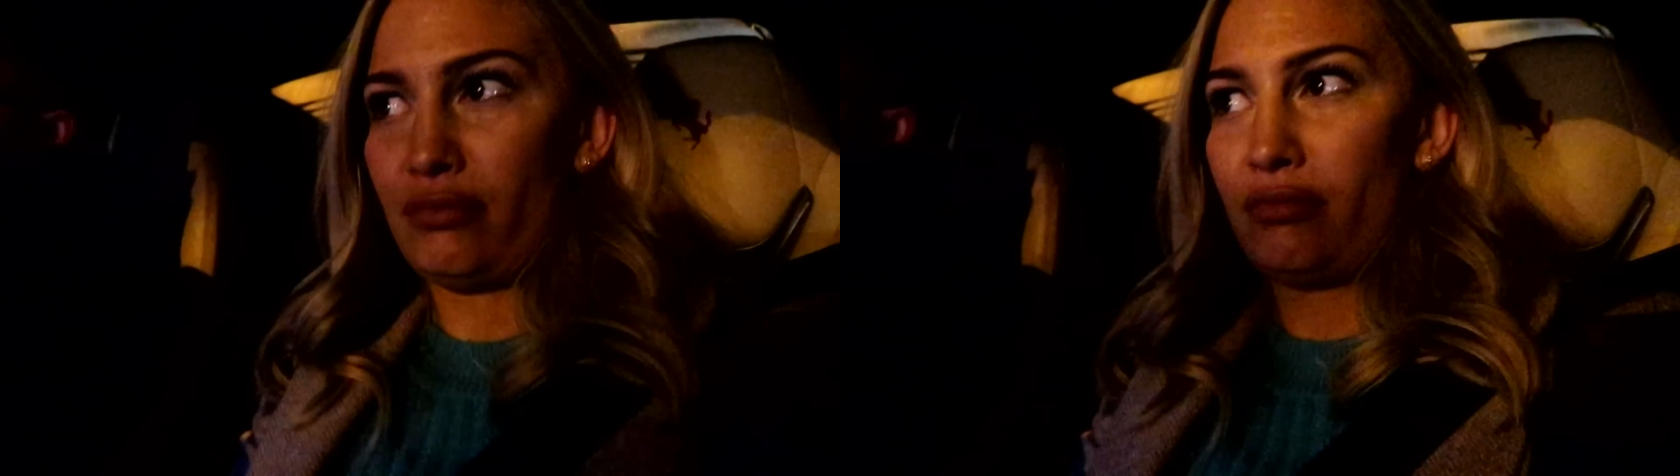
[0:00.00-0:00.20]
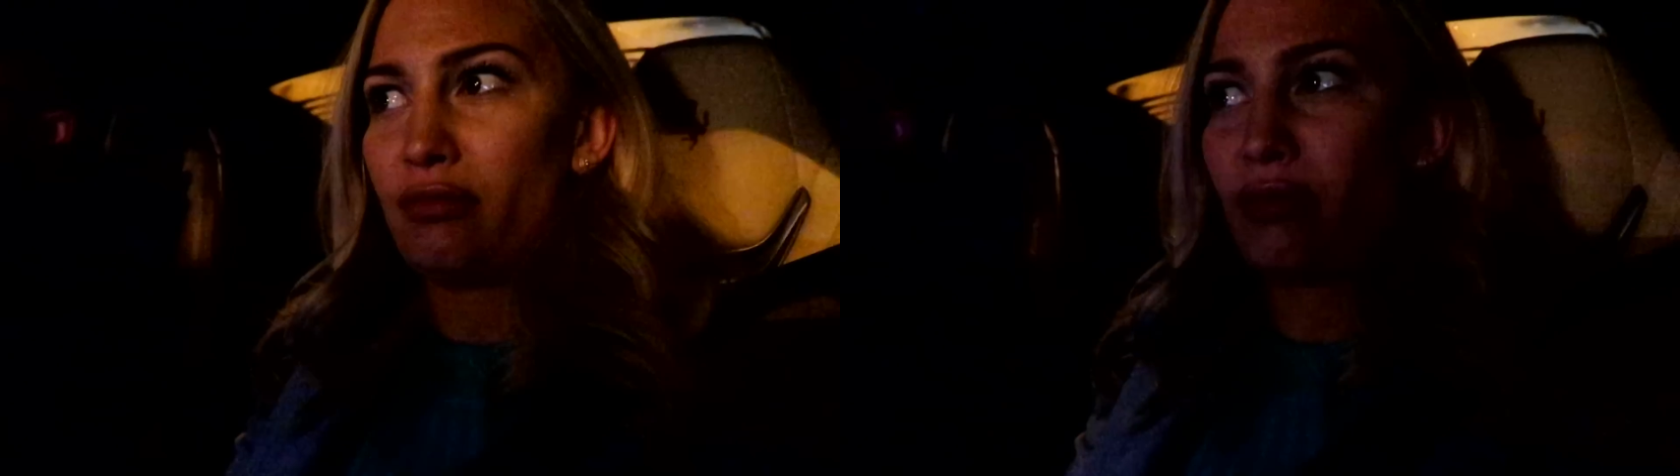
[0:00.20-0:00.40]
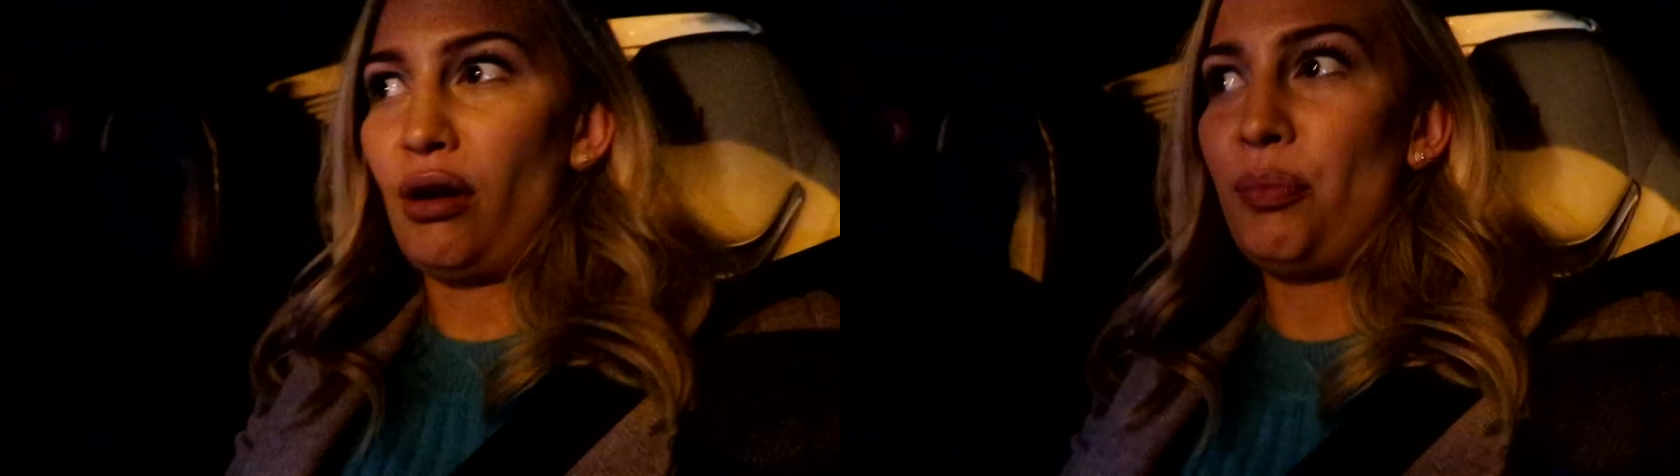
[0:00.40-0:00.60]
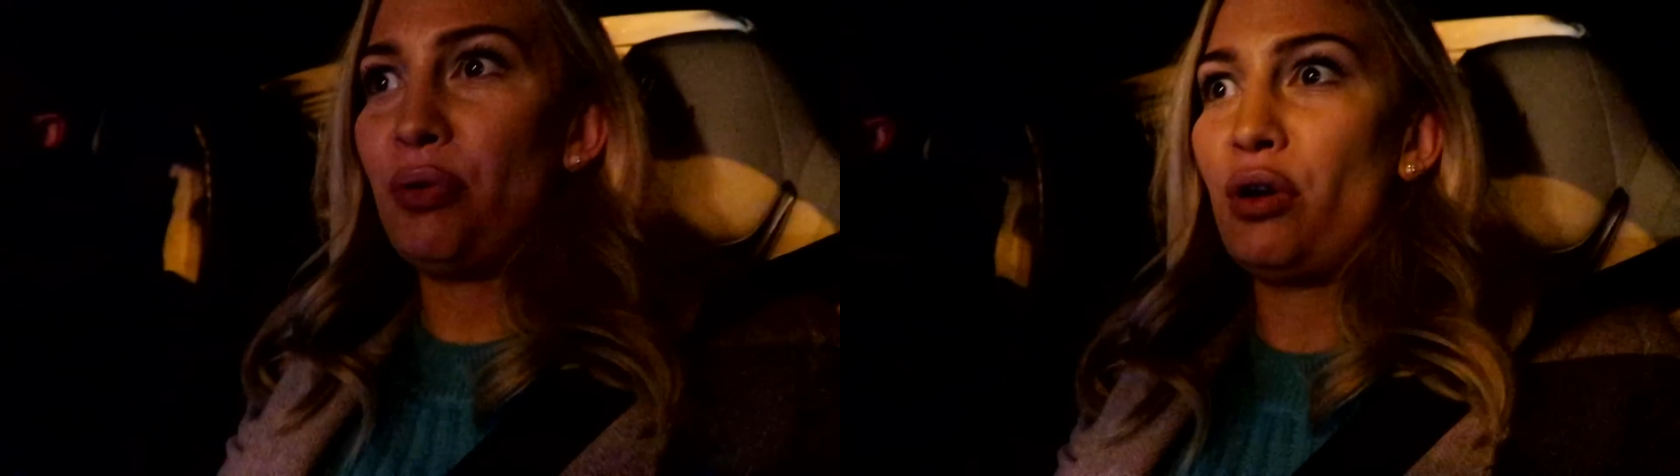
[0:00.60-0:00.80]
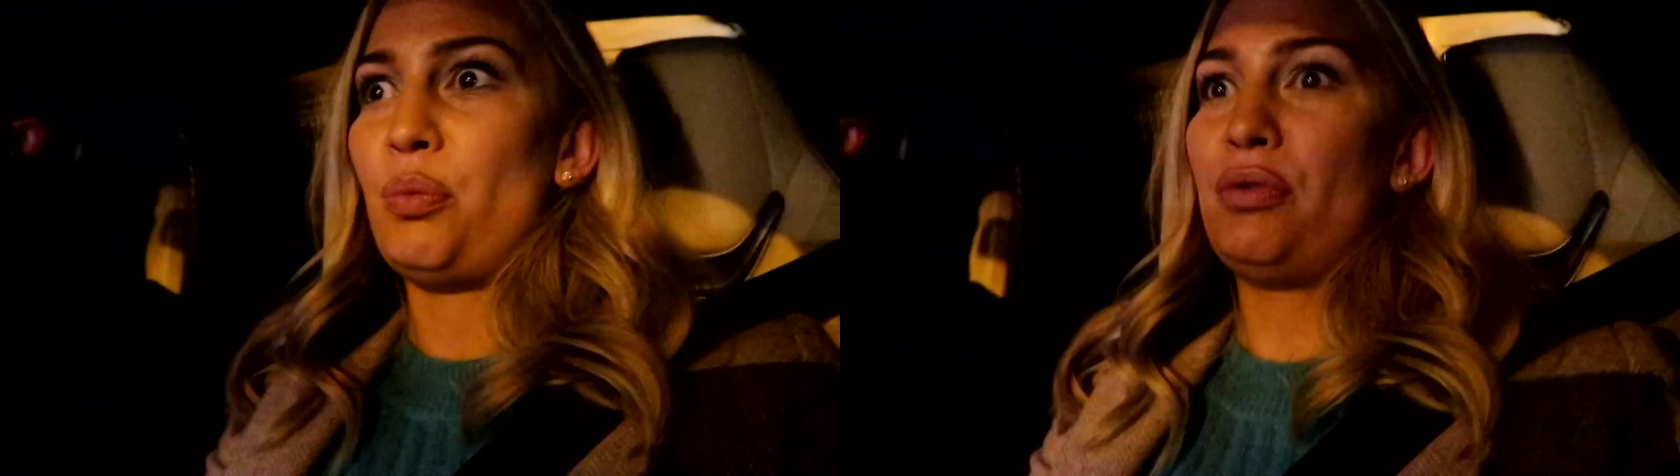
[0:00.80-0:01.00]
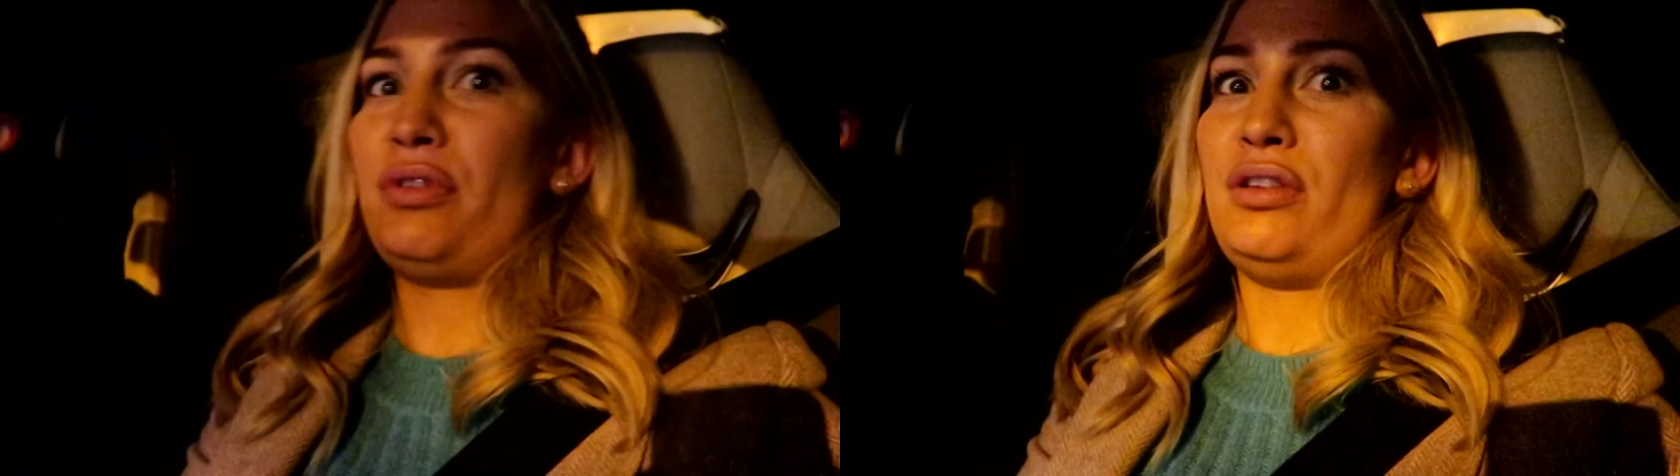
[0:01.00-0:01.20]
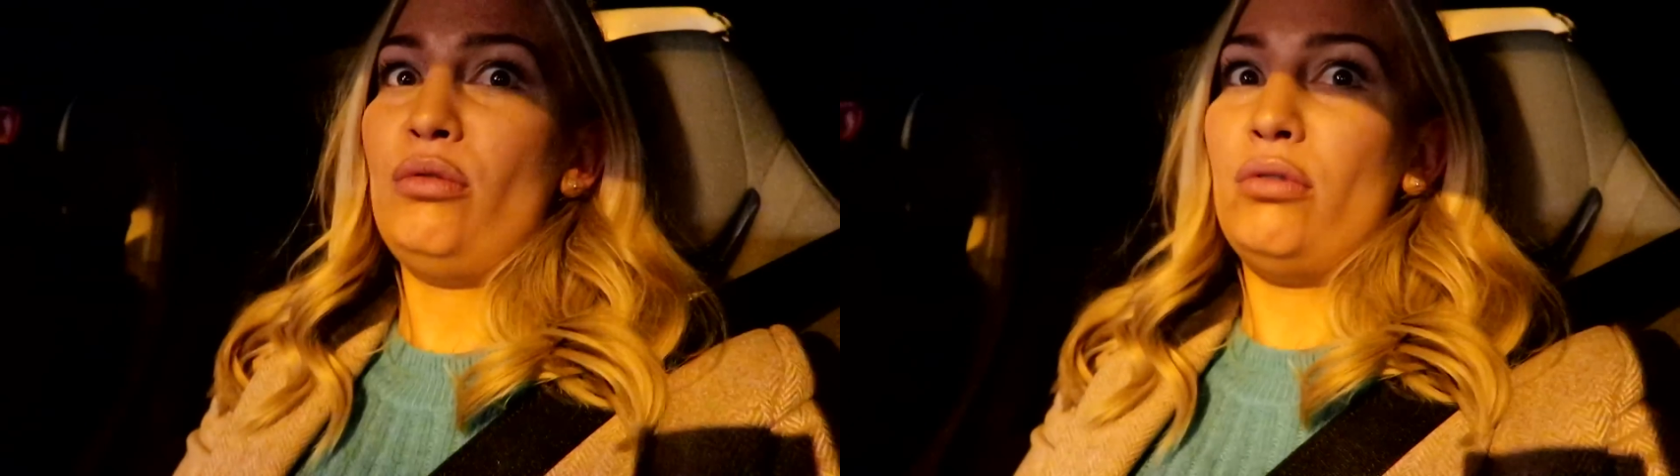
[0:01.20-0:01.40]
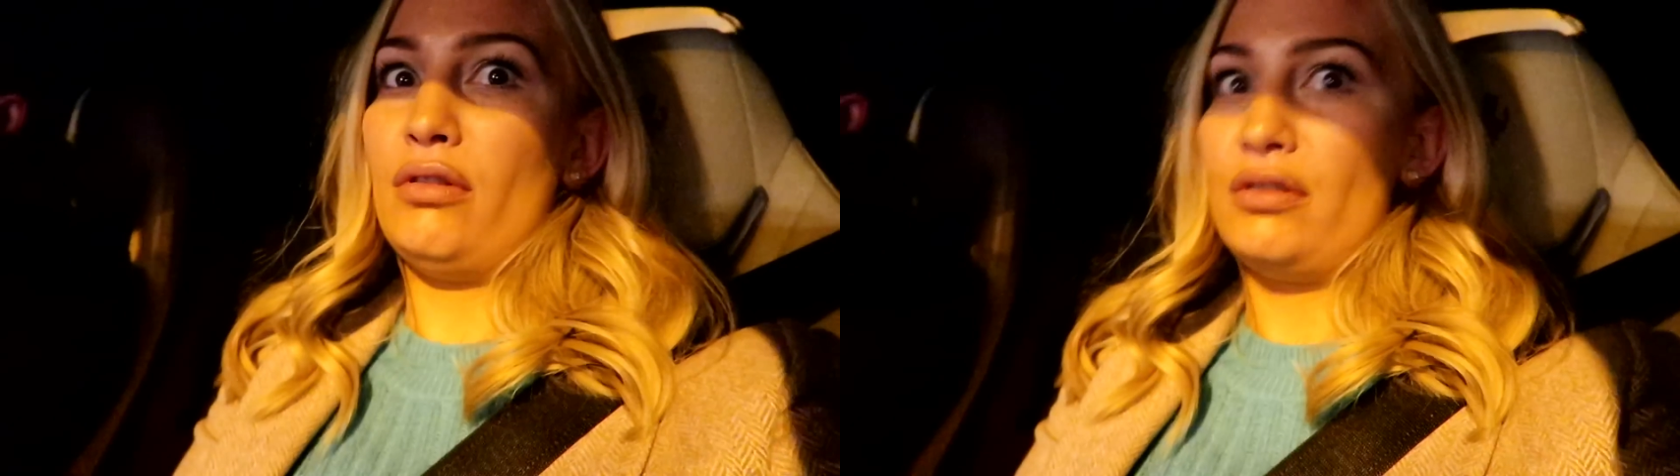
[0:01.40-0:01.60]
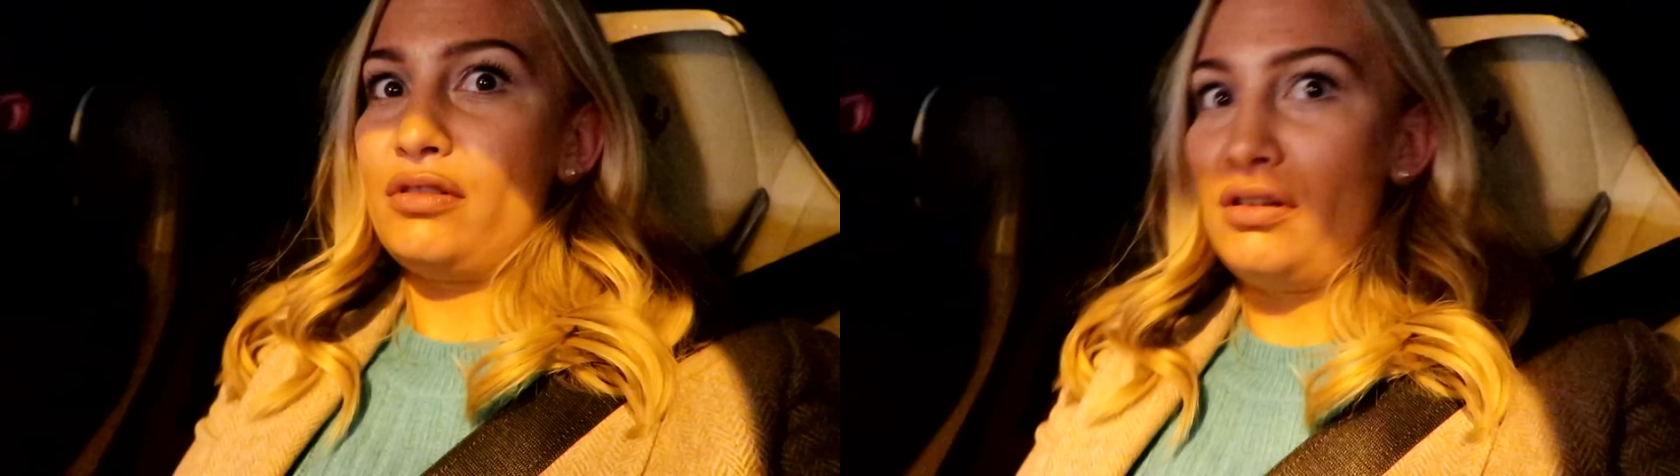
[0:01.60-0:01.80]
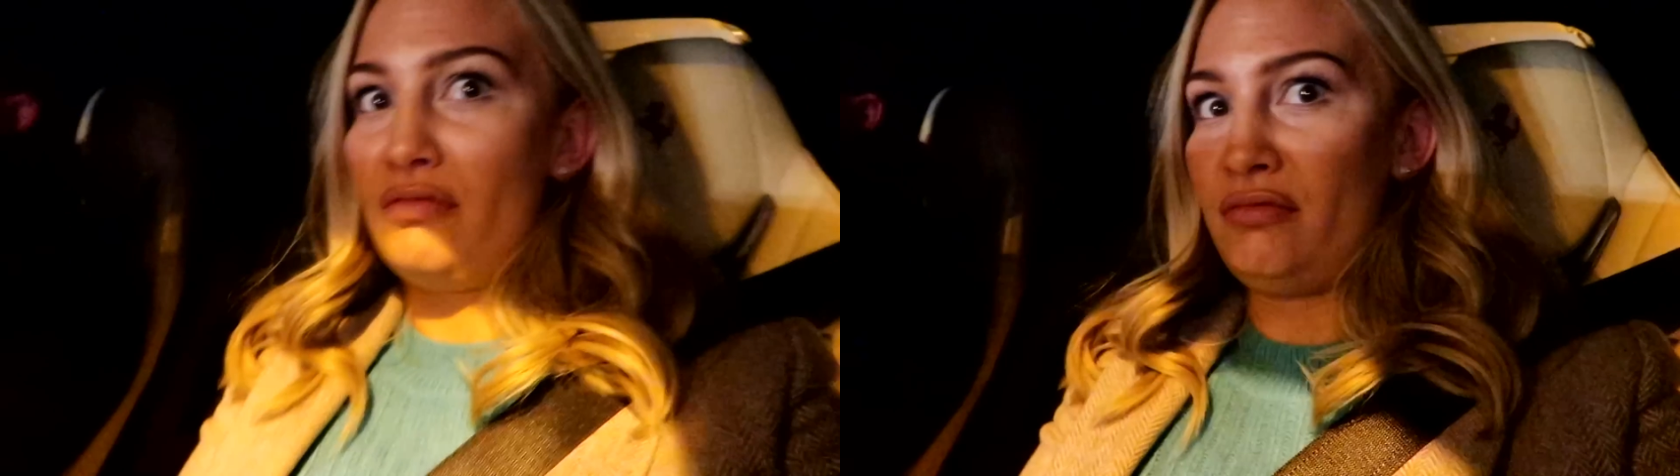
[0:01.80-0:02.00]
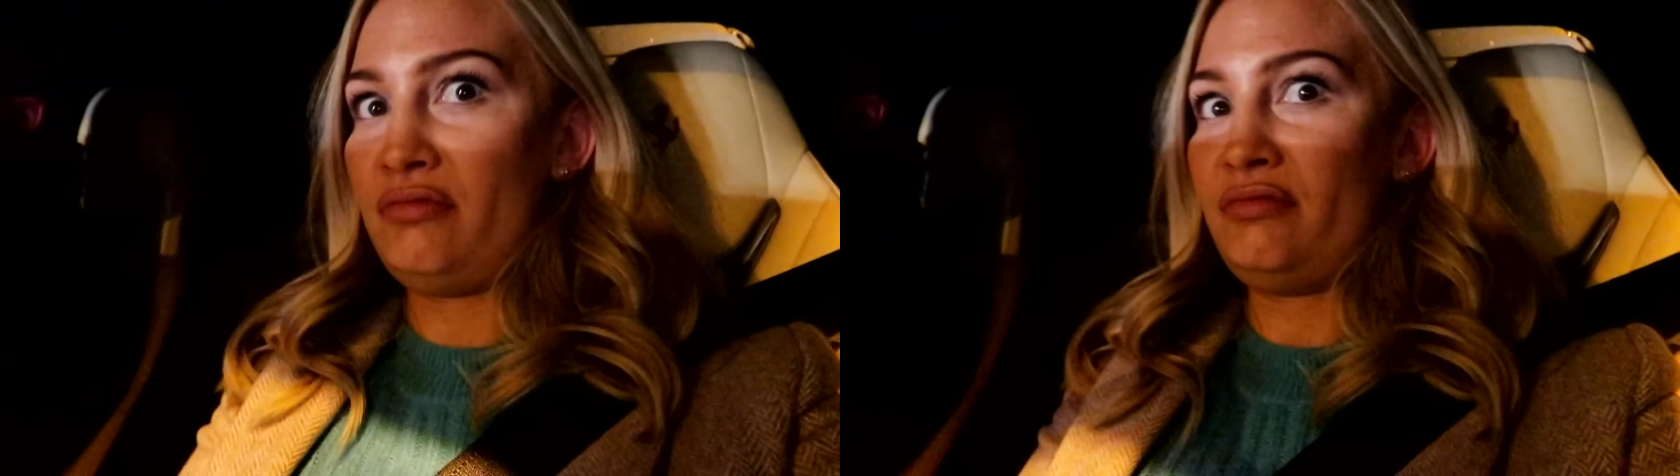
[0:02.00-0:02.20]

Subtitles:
I put up with you all the time.